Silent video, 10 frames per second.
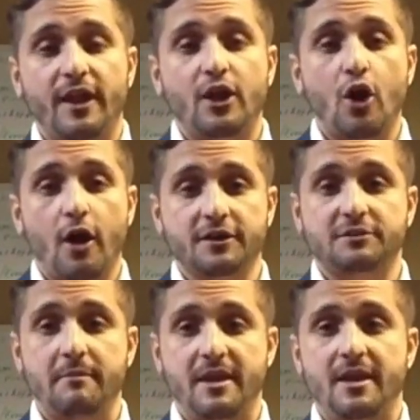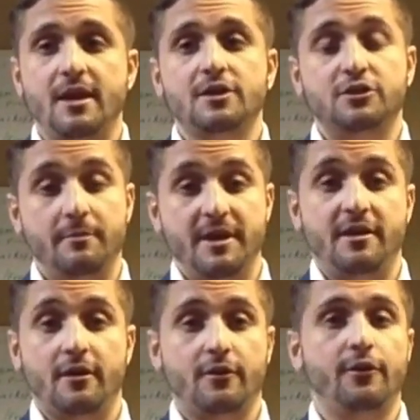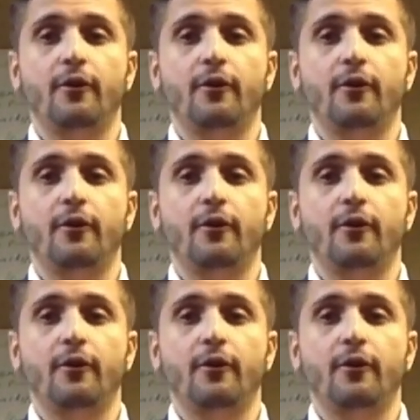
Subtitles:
they cost me to be here,